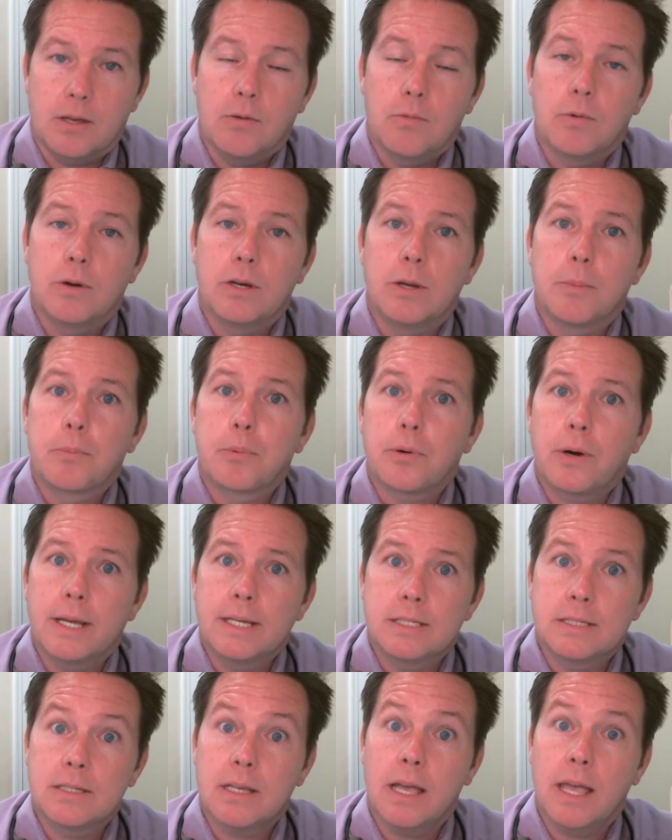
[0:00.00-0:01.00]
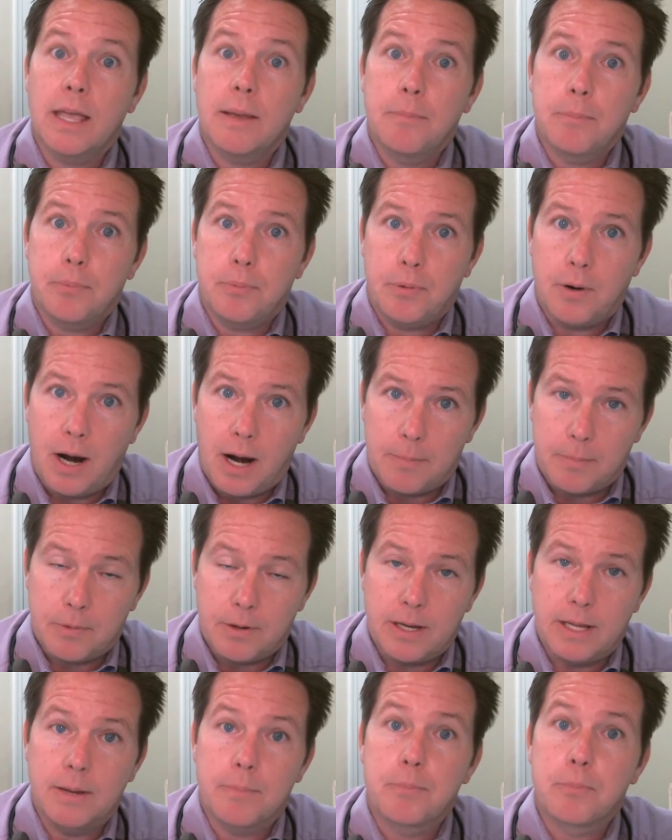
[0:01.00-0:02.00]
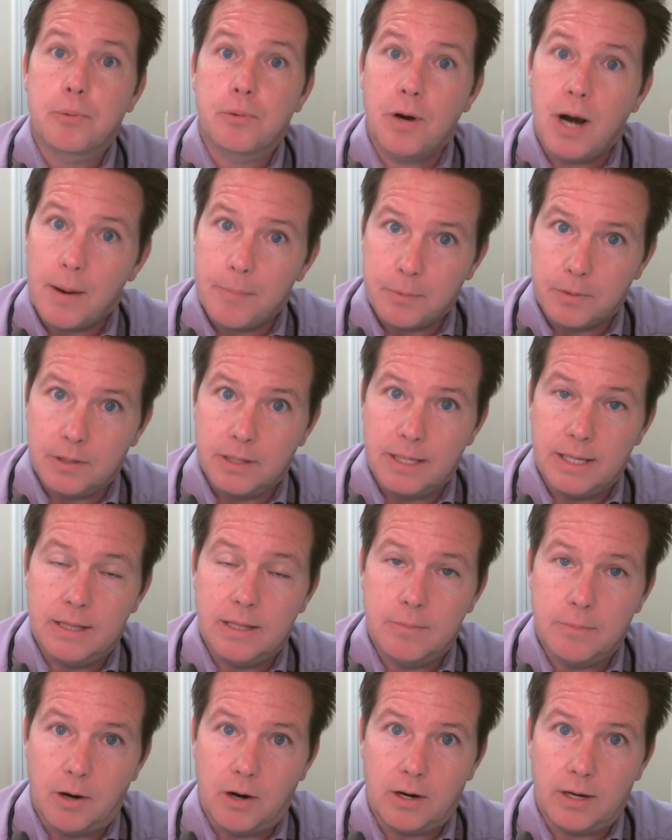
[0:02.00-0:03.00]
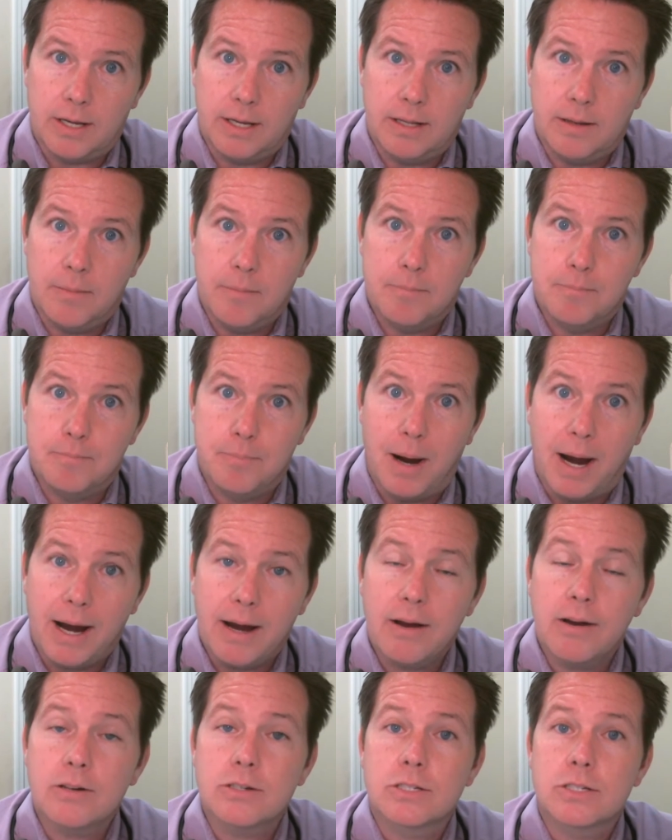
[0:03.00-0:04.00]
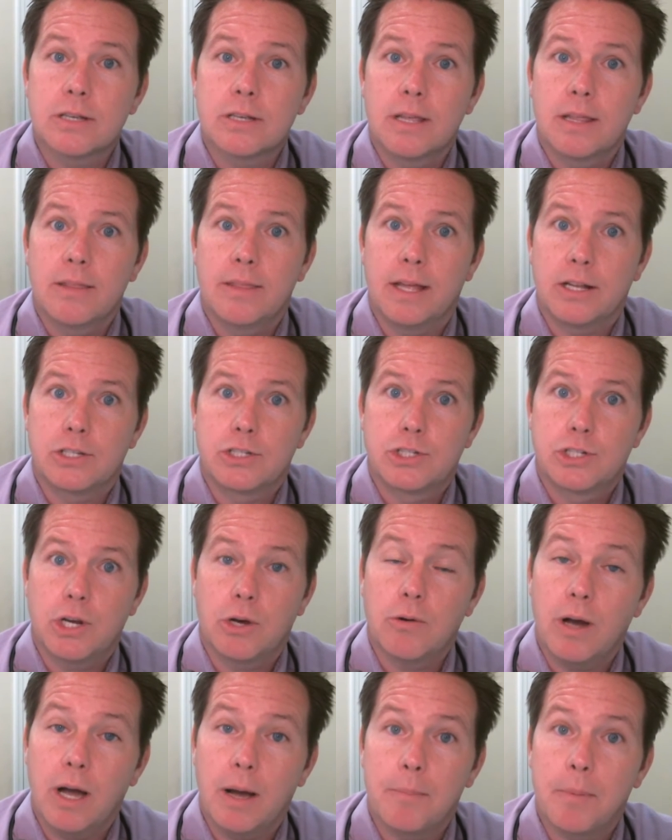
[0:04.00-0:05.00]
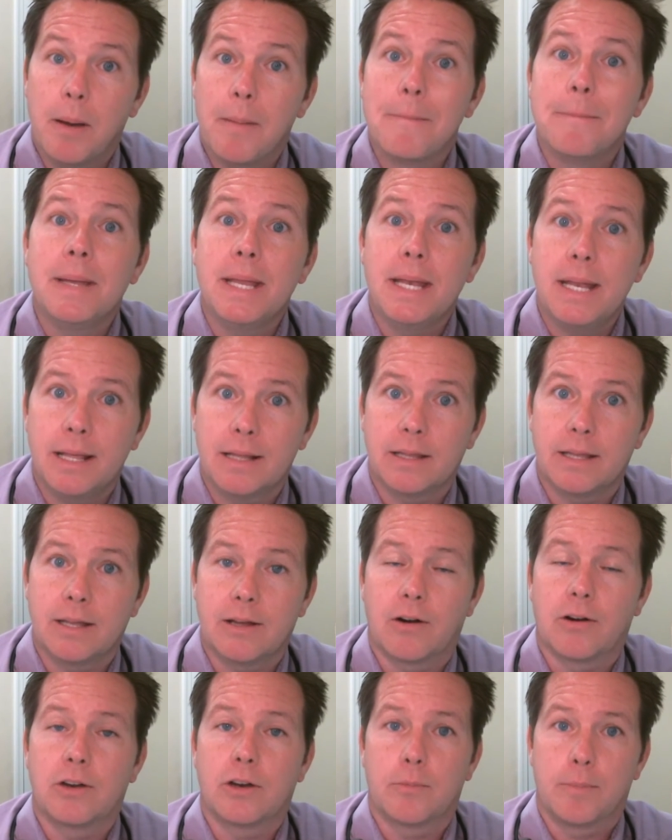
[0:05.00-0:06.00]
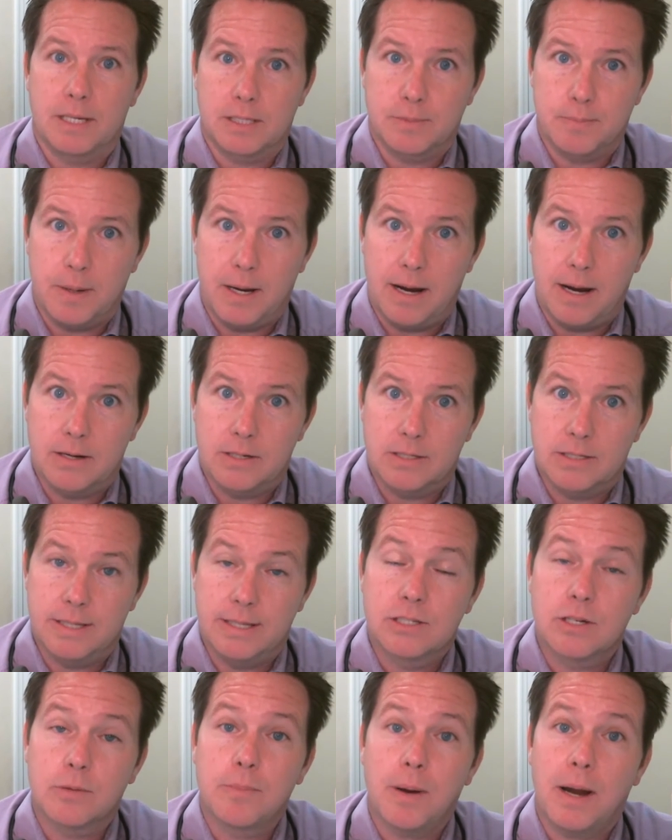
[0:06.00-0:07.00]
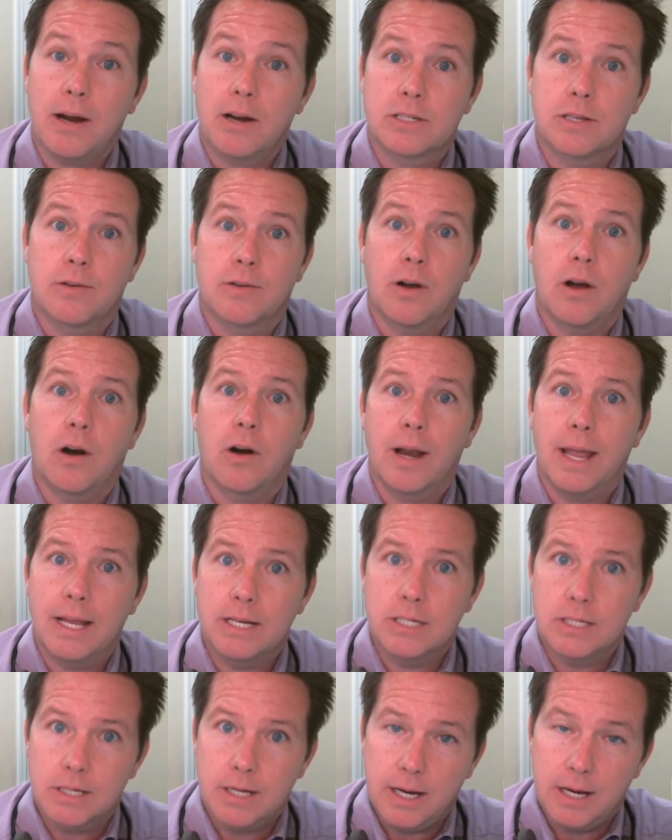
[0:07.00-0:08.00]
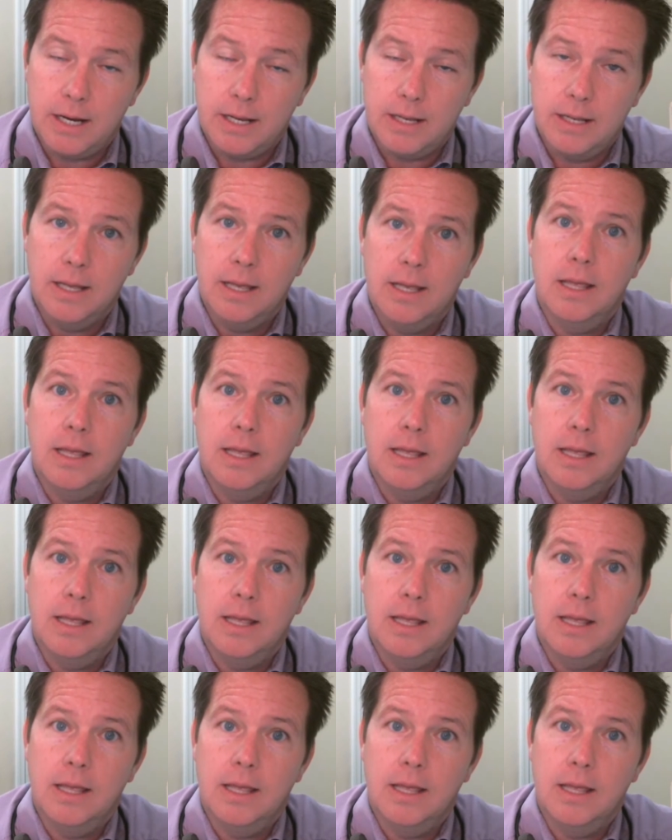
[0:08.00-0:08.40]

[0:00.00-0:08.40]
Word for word: When you price a property properly in the market, buyers that show up immediately are your best buyers. These are buyers that are educated.